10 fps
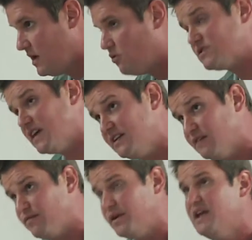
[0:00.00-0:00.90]
Or say it
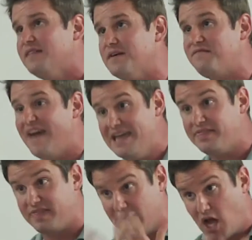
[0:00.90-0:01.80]
different the
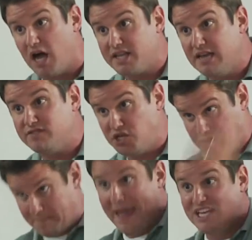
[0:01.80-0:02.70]
faith that God gives you
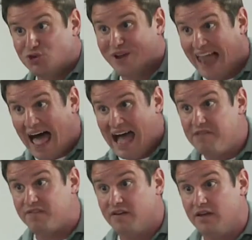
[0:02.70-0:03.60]
that made you
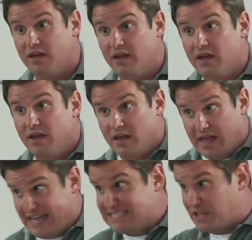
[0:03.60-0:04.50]
alive
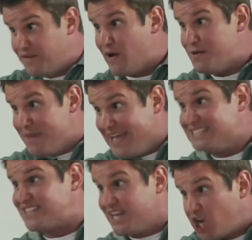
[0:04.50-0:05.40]
is the very
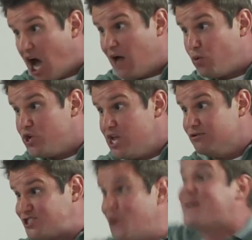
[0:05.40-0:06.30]
means that God will use to